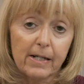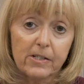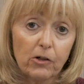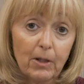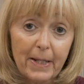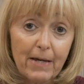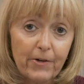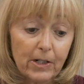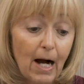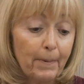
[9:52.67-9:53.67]
So let me give
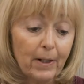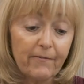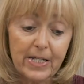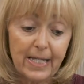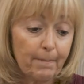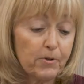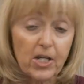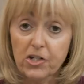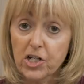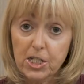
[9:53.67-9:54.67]
you a couple of examples.
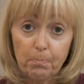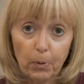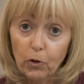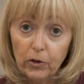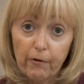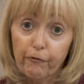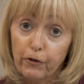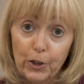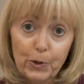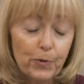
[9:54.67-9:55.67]
I just pulled a
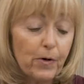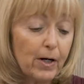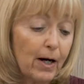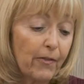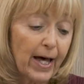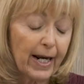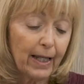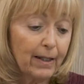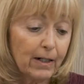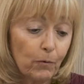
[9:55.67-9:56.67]
few that I
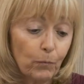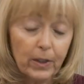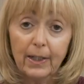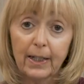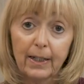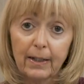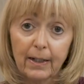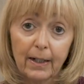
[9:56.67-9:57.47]
think are really